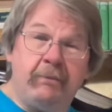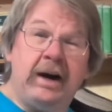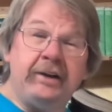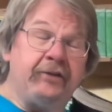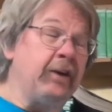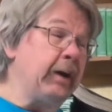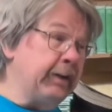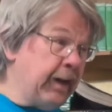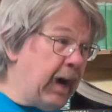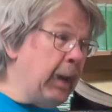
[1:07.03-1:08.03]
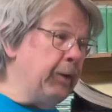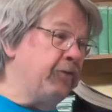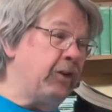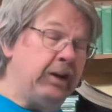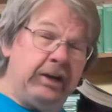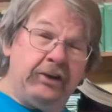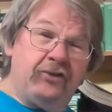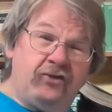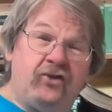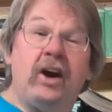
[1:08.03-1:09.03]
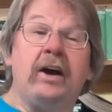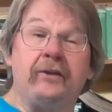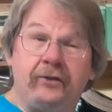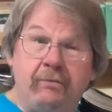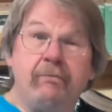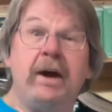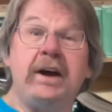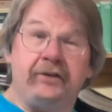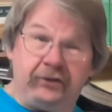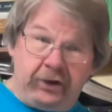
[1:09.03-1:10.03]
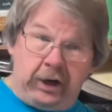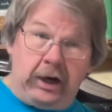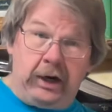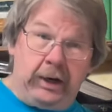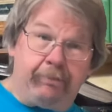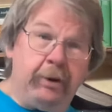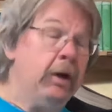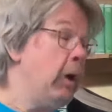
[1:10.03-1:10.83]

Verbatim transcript: My psychology is just messed up.